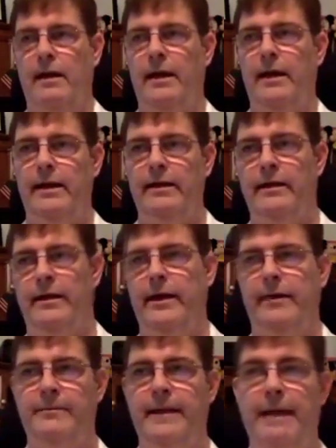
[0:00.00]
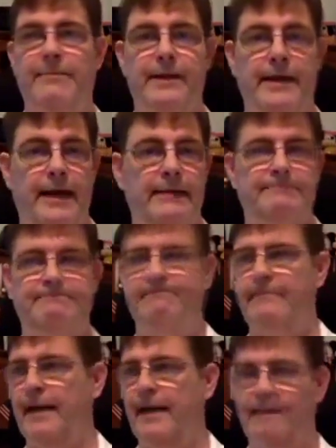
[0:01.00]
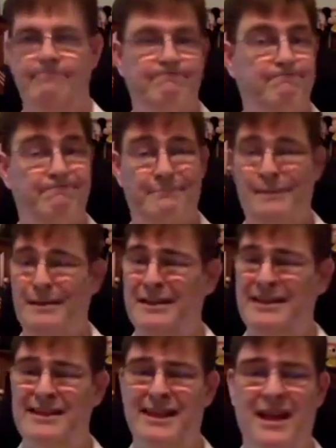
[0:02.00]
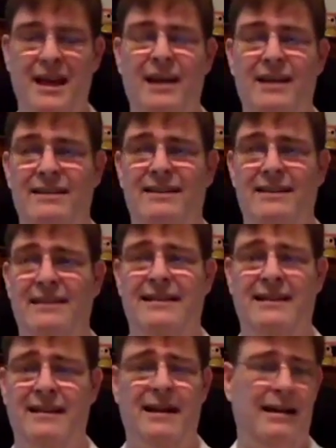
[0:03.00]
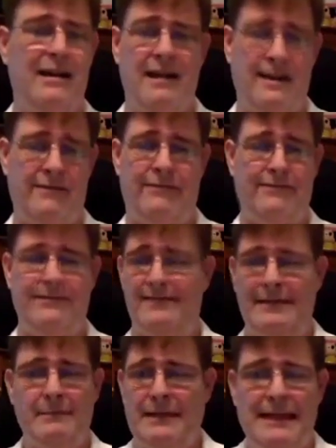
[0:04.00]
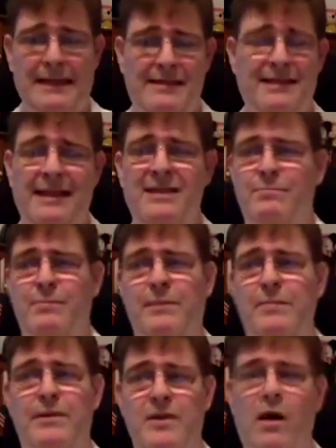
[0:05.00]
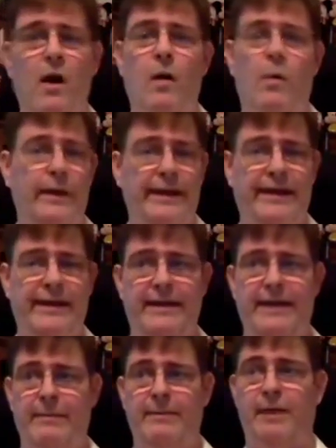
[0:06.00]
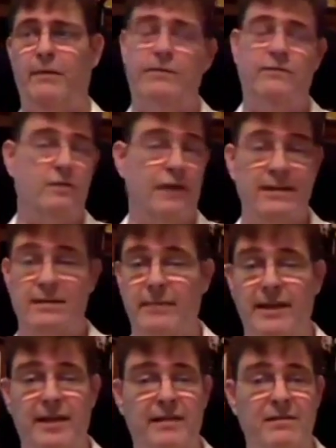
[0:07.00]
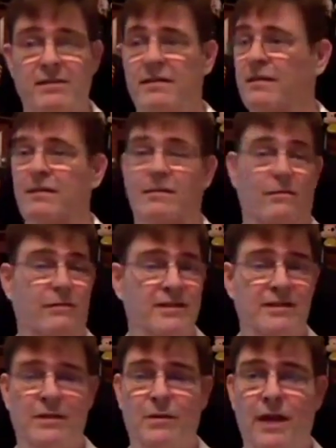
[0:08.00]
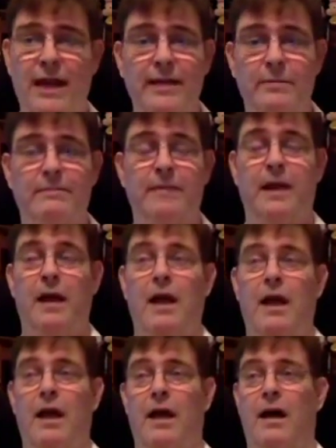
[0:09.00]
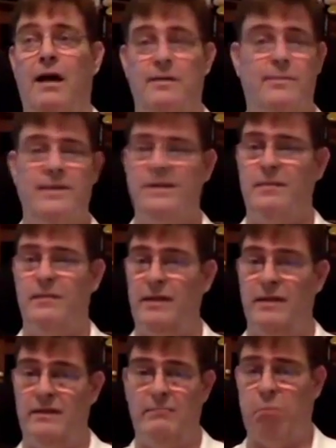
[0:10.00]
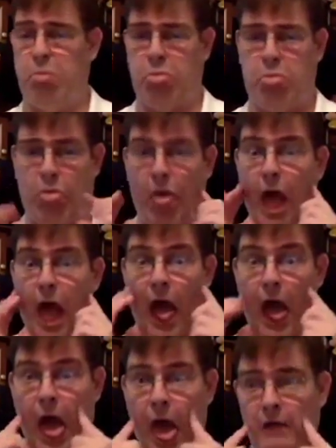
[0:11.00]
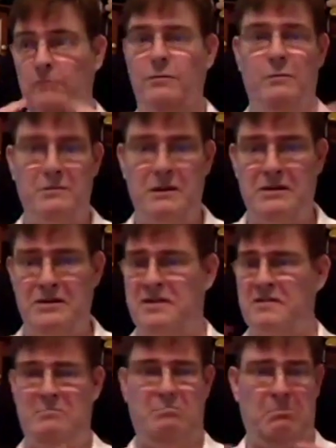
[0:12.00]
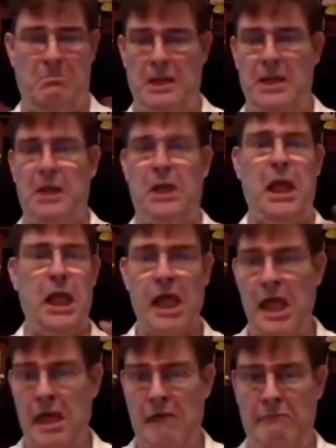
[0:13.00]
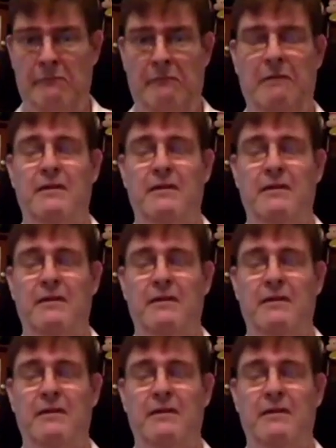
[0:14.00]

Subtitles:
Epcot. Really not a lot of. I mean that's pretty much all we eat in Epcot. We've tried some of the others. We just don't like them, especially American. Worst meal ever.